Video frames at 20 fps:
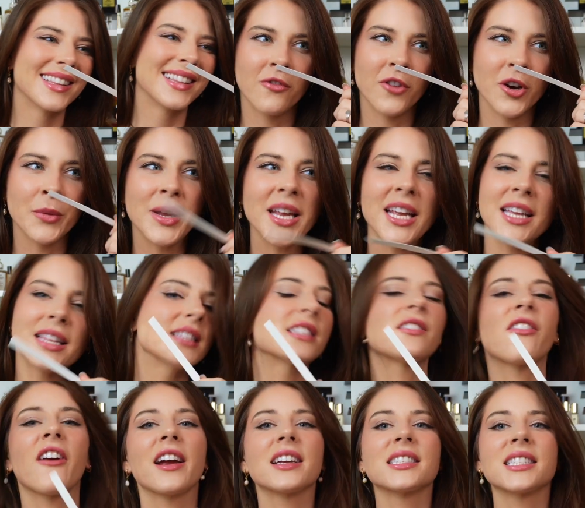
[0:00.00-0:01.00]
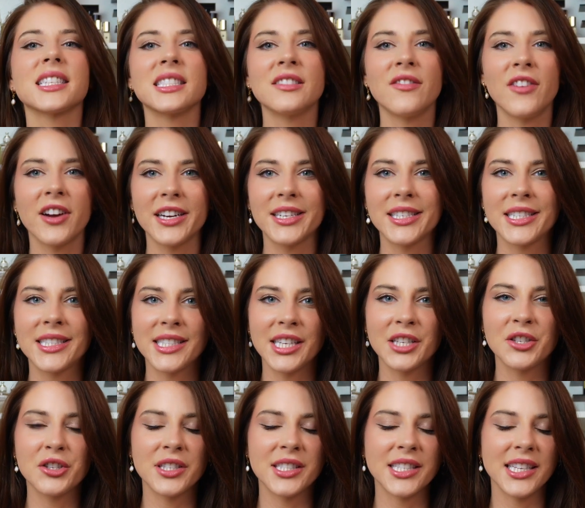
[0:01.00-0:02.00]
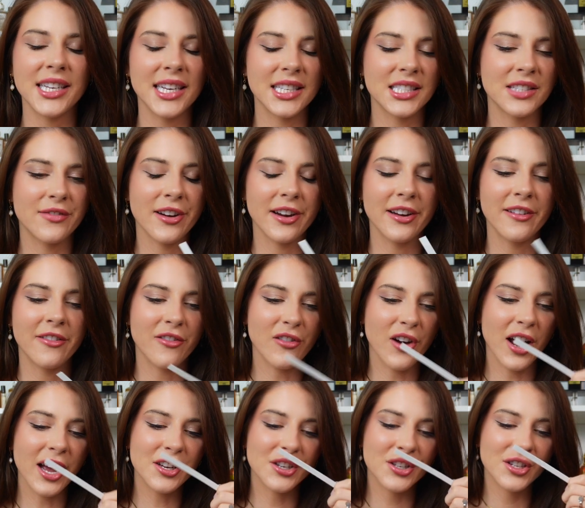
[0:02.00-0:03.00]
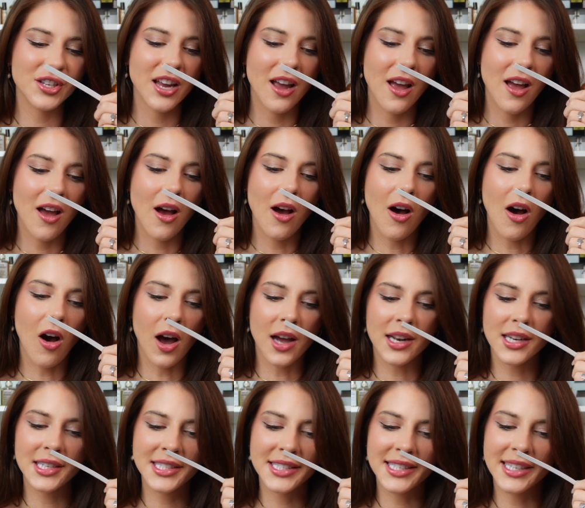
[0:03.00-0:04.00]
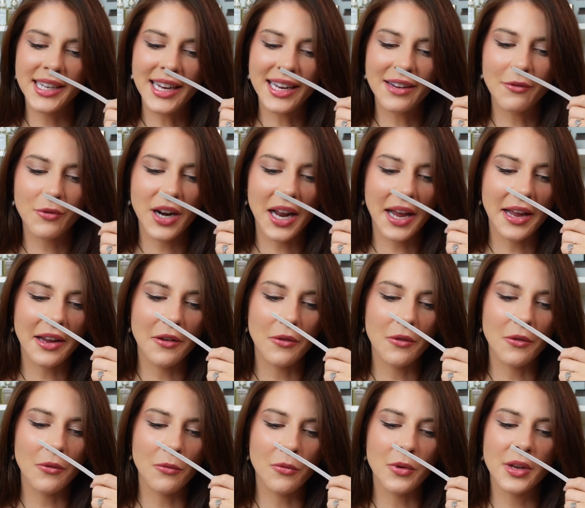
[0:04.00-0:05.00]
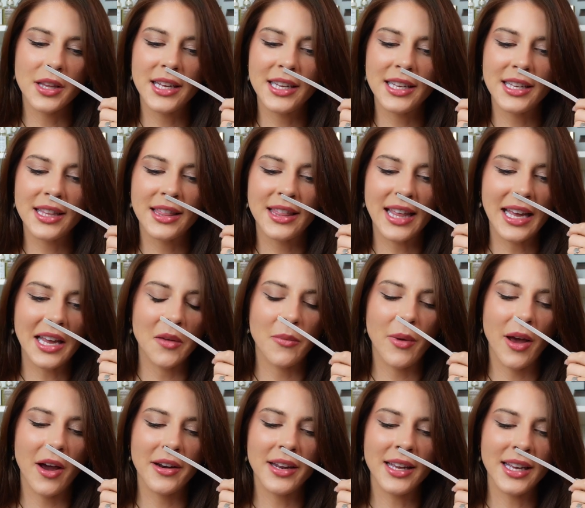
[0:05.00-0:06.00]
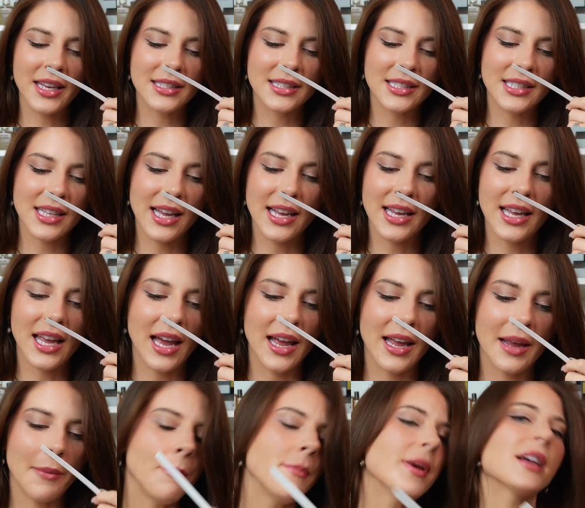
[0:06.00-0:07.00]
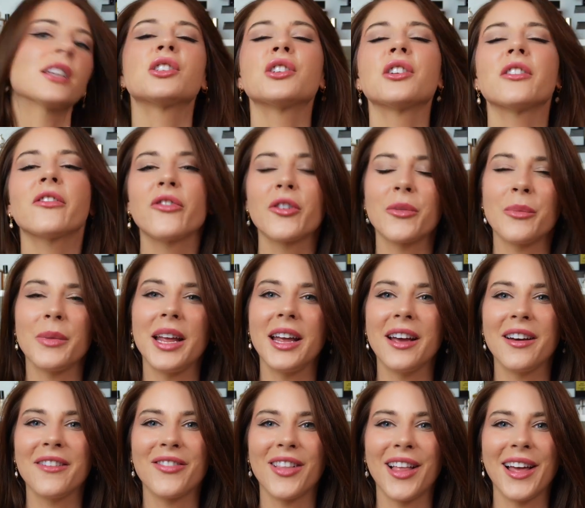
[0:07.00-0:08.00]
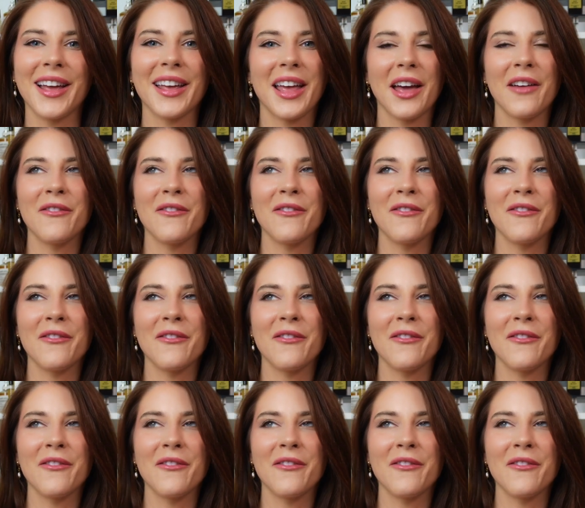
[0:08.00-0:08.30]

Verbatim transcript: For me, this fragrance is very citrusy. It's very fresh. Honestly, when I really think about it, it's like a mixture for me of like